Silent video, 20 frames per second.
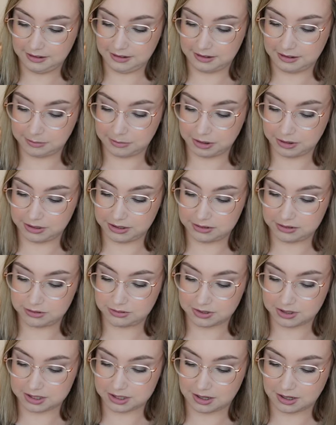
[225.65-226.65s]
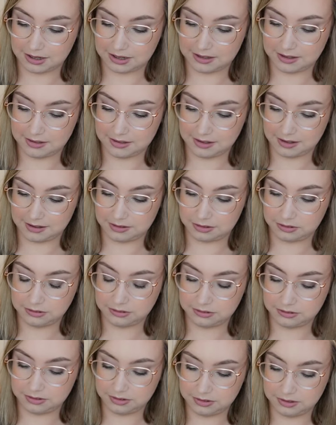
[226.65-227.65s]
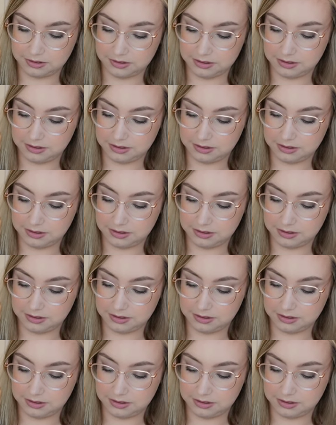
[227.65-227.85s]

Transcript: I'm going to retire the e.l.f.